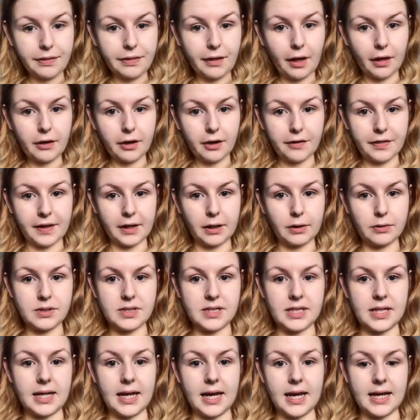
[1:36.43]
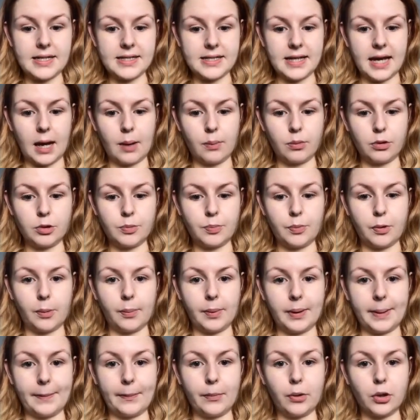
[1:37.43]
The other thing I'll say is I would
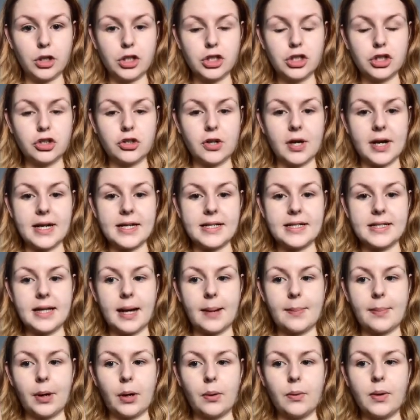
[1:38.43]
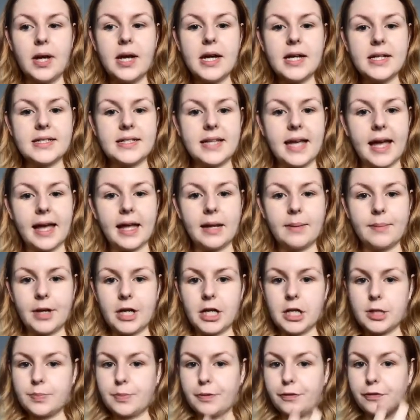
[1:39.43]
probably moisturise about 10
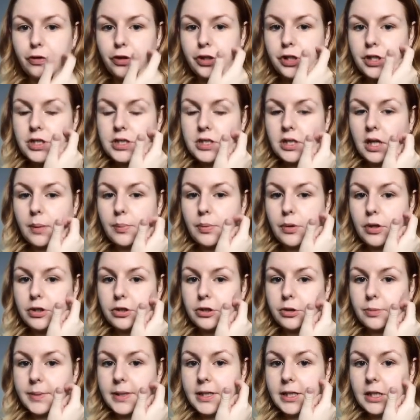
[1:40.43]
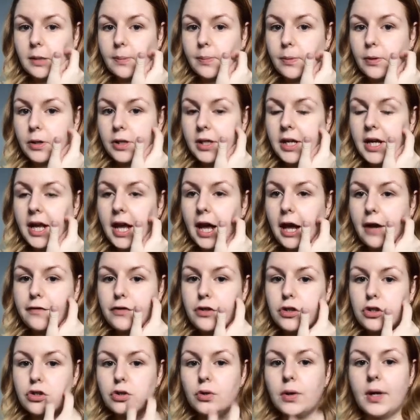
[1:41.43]
minutes before you start putting your makeup on.
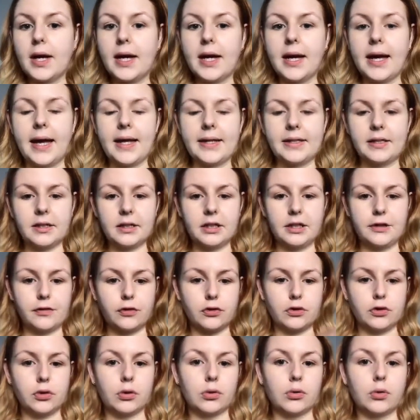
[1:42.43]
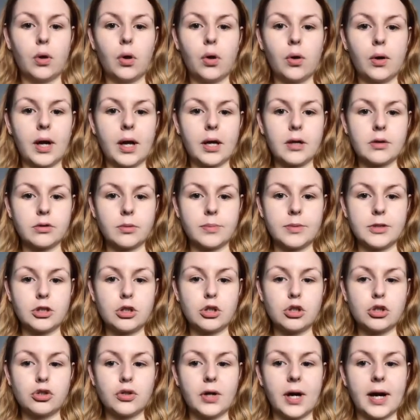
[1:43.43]
If you do it and you leave it too long, it's going to be
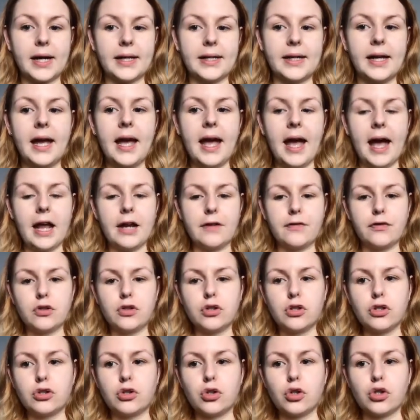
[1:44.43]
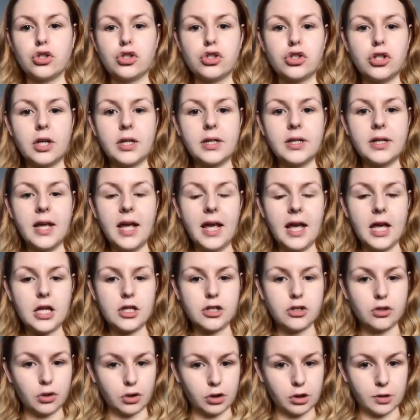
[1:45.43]
too dry, and if you do it too soon,
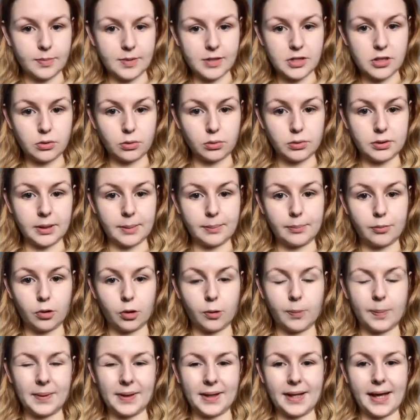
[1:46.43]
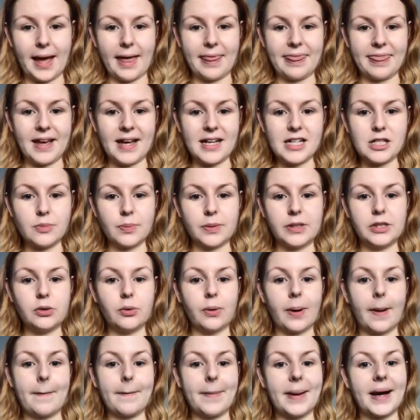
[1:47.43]
it's not going to be soaked in properly, and that's when
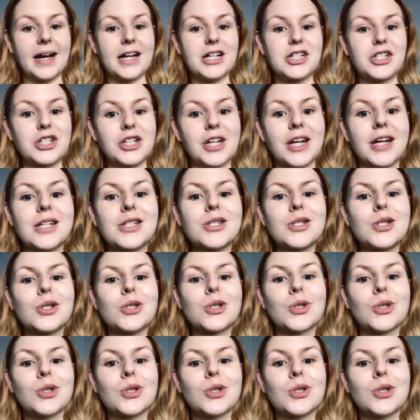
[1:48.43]
you'll get patchiness.